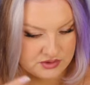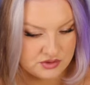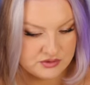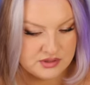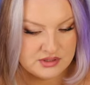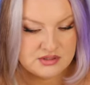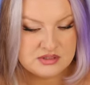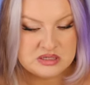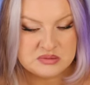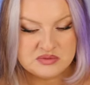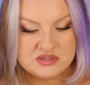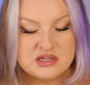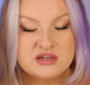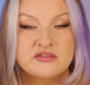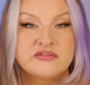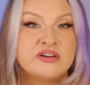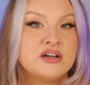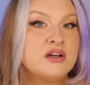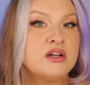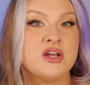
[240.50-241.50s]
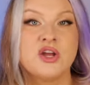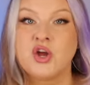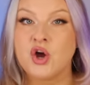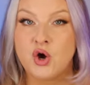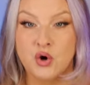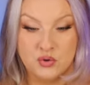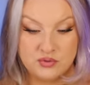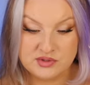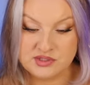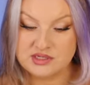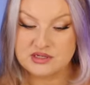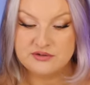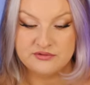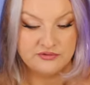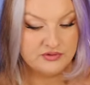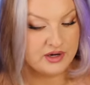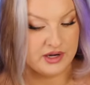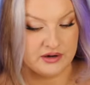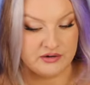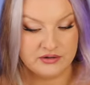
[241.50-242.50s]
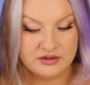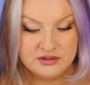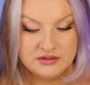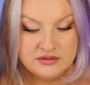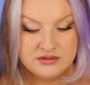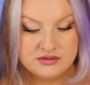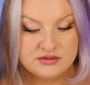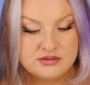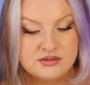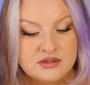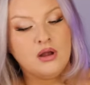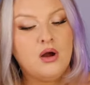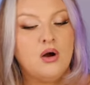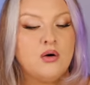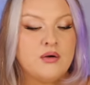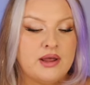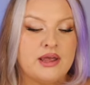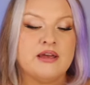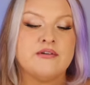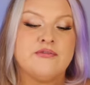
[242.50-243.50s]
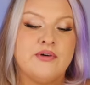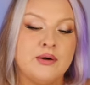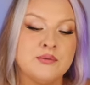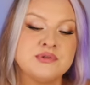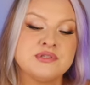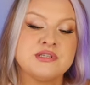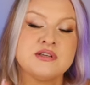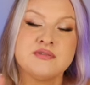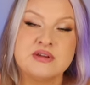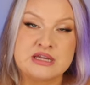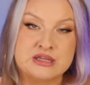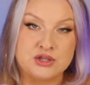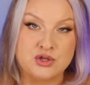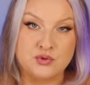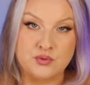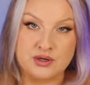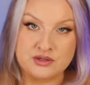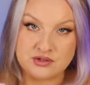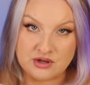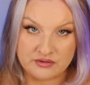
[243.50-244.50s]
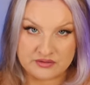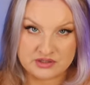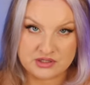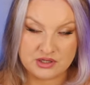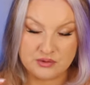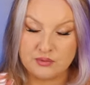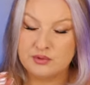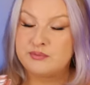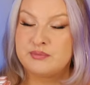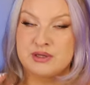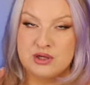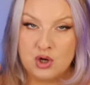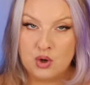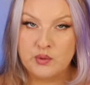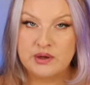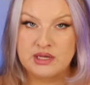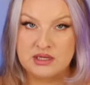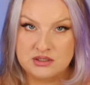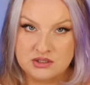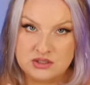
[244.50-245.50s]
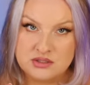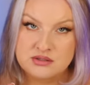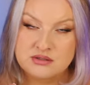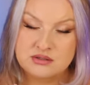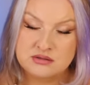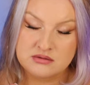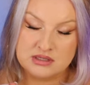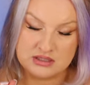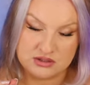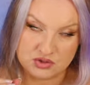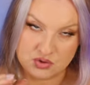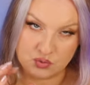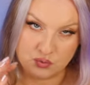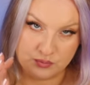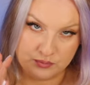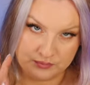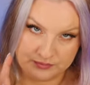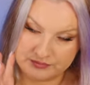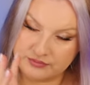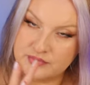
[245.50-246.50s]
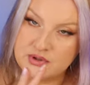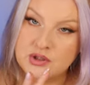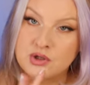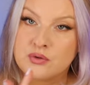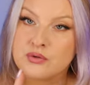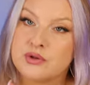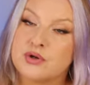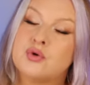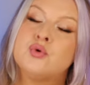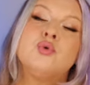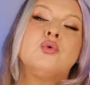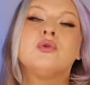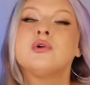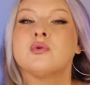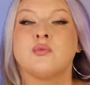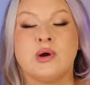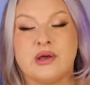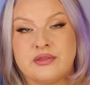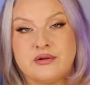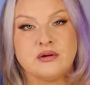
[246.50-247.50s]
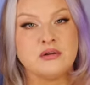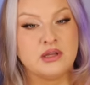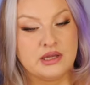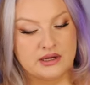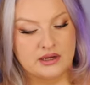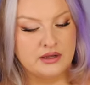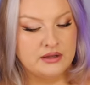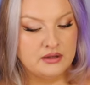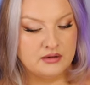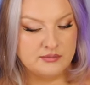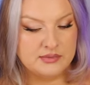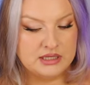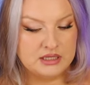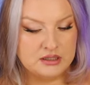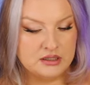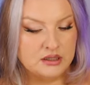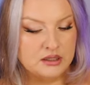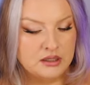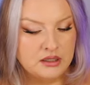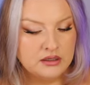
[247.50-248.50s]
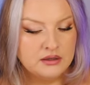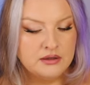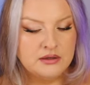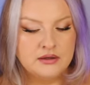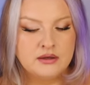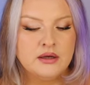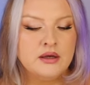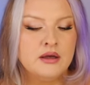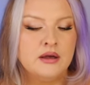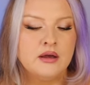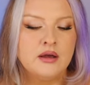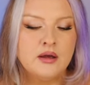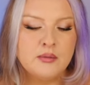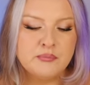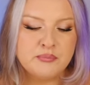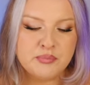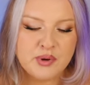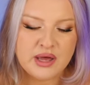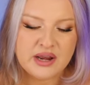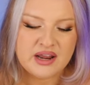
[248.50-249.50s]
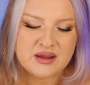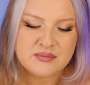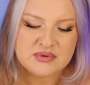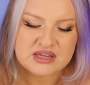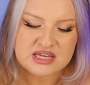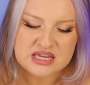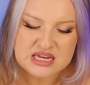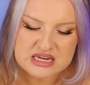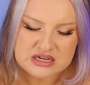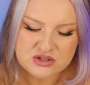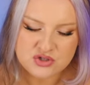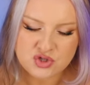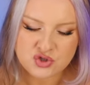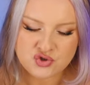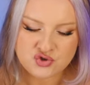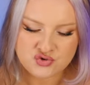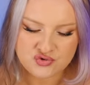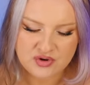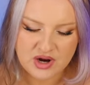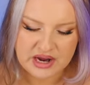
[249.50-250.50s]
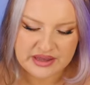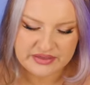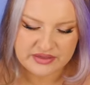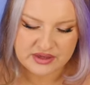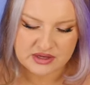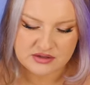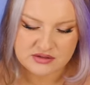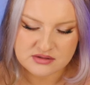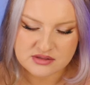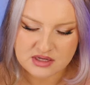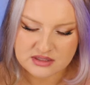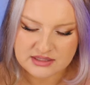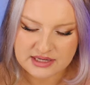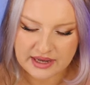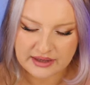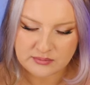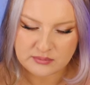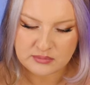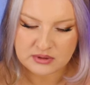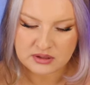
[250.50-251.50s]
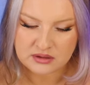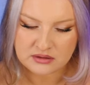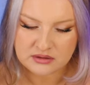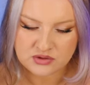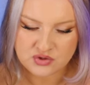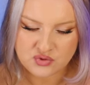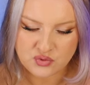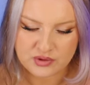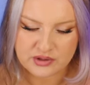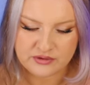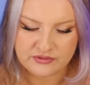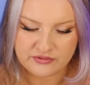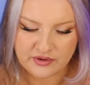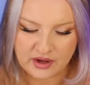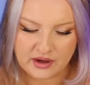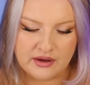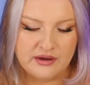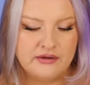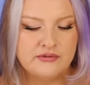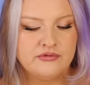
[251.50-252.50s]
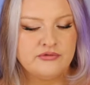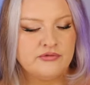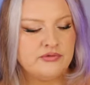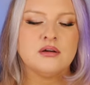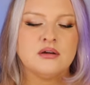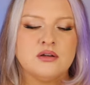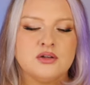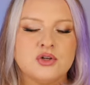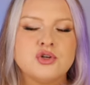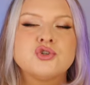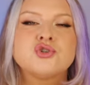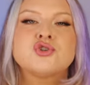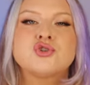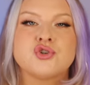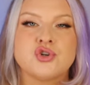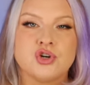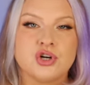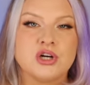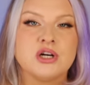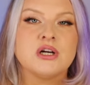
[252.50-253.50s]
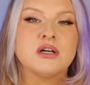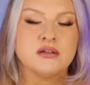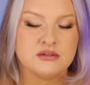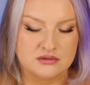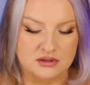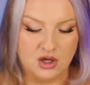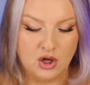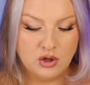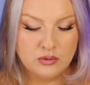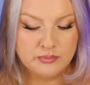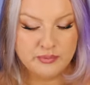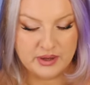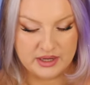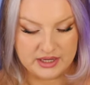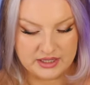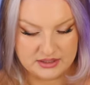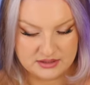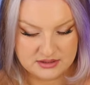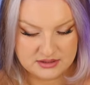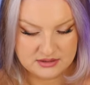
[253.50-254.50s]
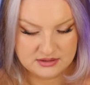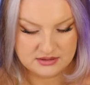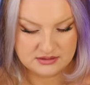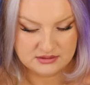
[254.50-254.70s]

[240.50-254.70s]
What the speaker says: So this seems like a very cozy fragrance. Okay, if I was living in the US, obviously I wouldn't be going into, you know, the cooler weather like I am here. But I'm keen to try this. A 10 mil is 25. Sure, I'll bite.